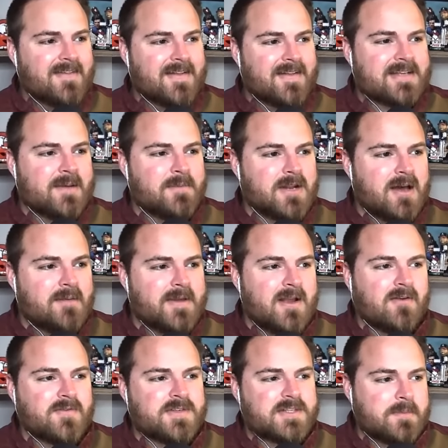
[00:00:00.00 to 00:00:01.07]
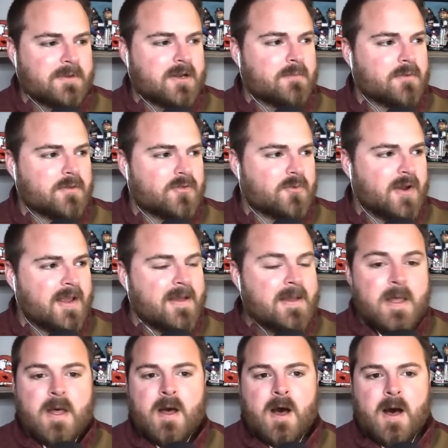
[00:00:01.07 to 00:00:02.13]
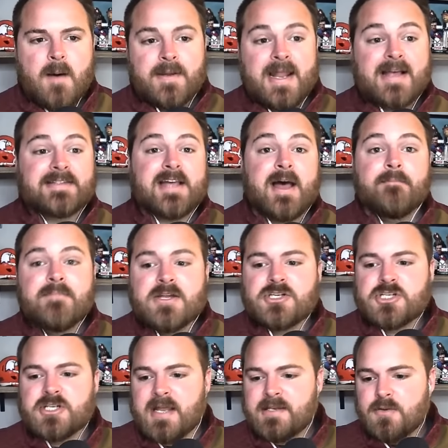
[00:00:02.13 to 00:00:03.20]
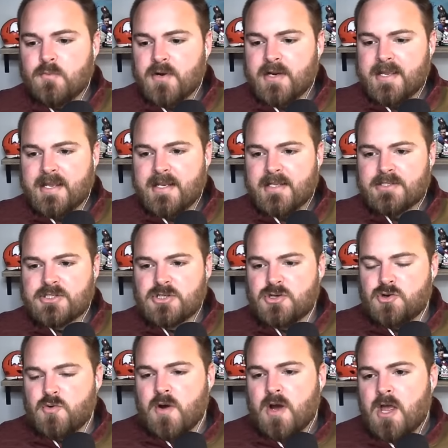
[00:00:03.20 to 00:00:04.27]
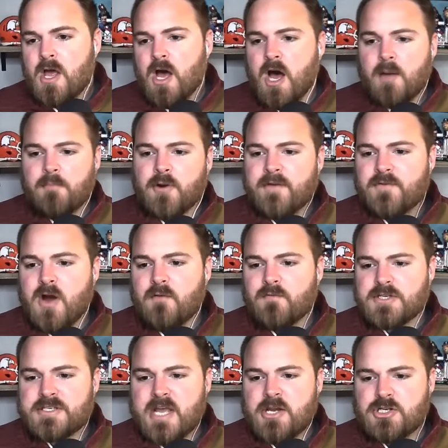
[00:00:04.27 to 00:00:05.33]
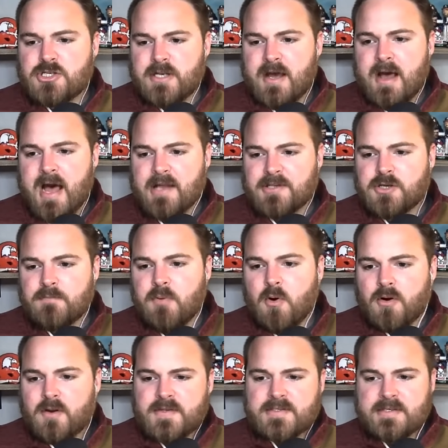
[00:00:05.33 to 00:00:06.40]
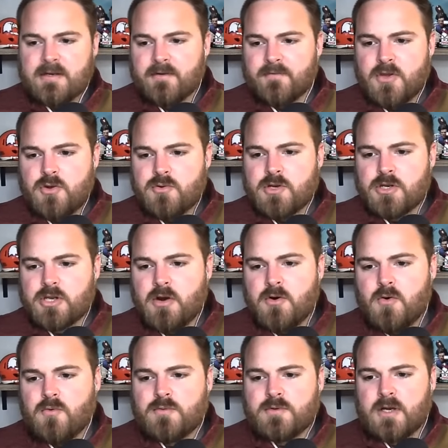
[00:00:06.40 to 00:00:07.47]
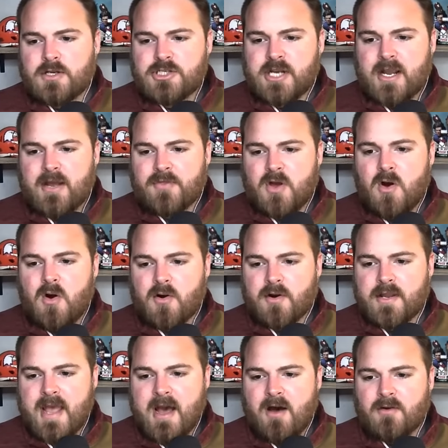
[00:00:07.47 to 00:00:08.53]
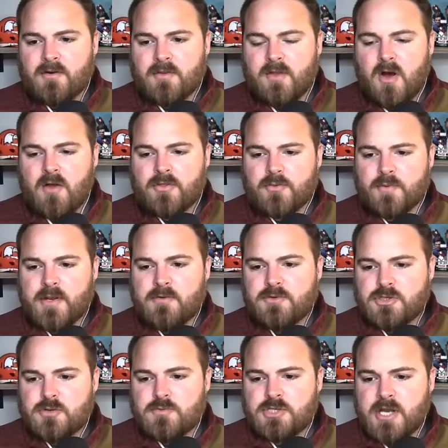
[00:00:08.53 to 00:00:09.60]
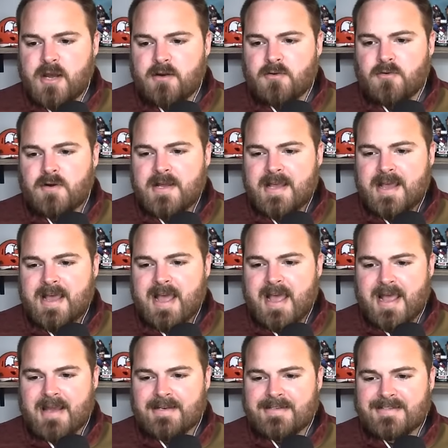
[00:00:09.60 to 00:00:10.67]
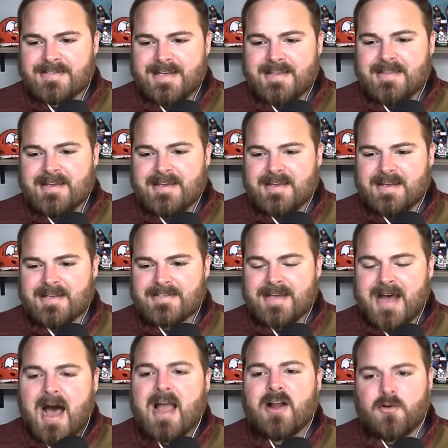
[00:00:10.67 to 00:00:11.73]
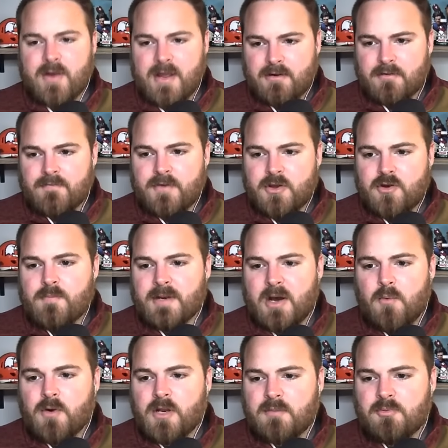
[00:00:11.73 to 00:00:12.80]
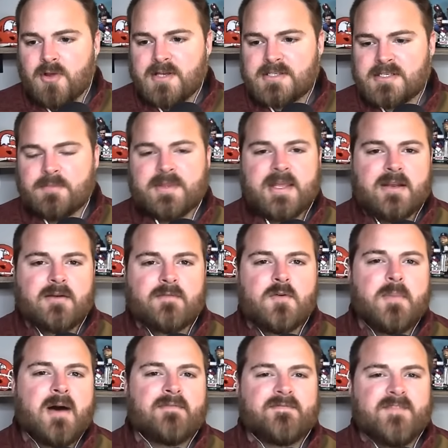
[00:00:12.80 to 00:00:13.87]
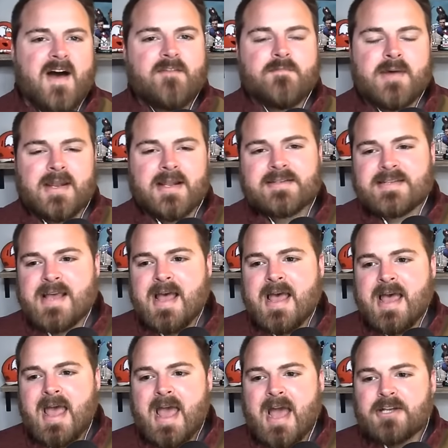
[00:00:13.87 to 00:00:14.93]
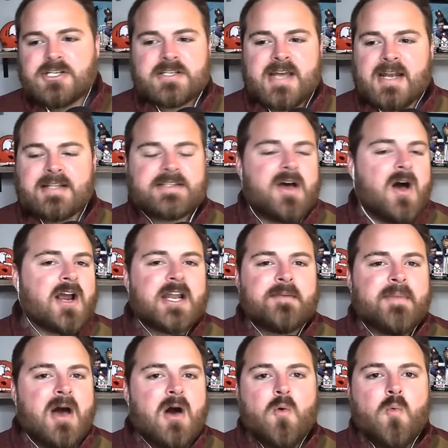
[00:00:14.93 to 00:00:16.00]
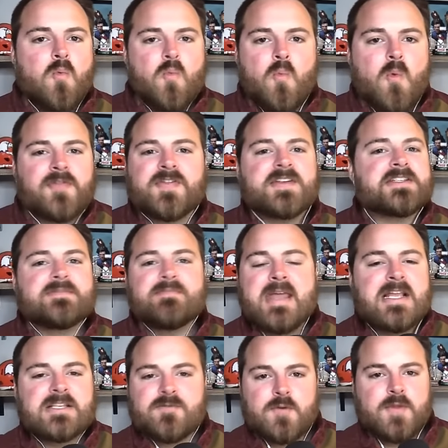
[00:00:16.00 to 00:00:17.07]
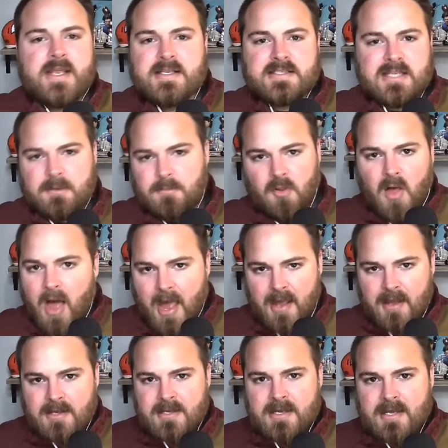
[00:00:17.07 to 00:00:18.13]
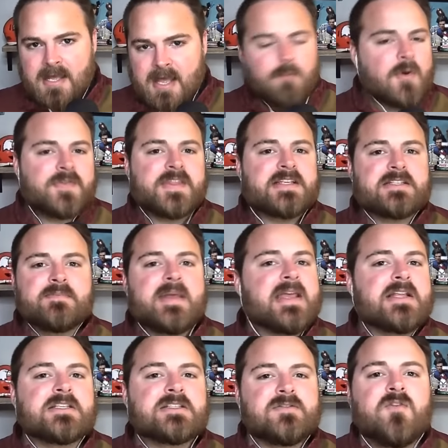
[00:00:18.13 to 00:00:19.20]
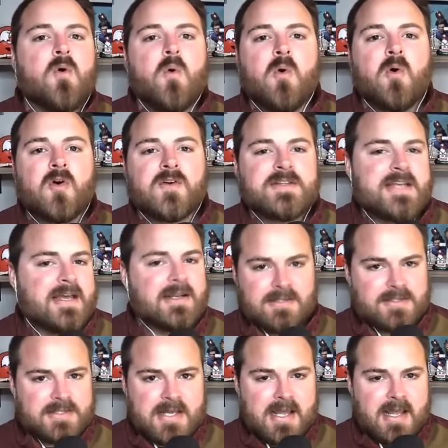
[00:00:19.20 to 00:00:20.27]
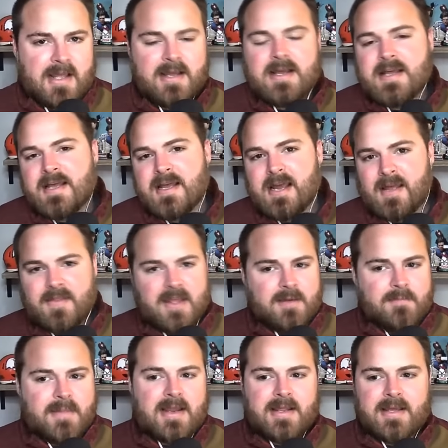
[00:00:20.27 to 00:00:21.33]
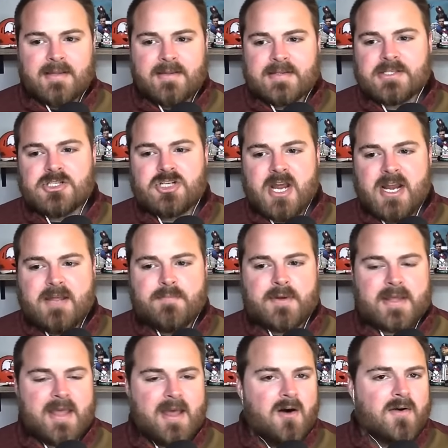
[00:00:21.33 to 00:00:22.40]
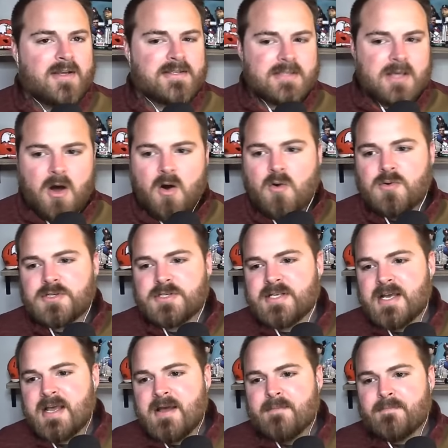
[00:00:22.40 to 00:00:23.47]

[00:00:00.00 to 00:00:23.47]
That's coming up here in segment number three. But as I mentioned, I did want to get into a brief conversation. I took part of this interview. You can go check out the hard count on the On3 YouTube channel and see the entire interview. But I wanted to play some of the interview, about 5 minutes, and just kind of talking about what this means for the NCAA. And what this means for Tennessee in the immediate. This is J.D. Pickell. He's the host.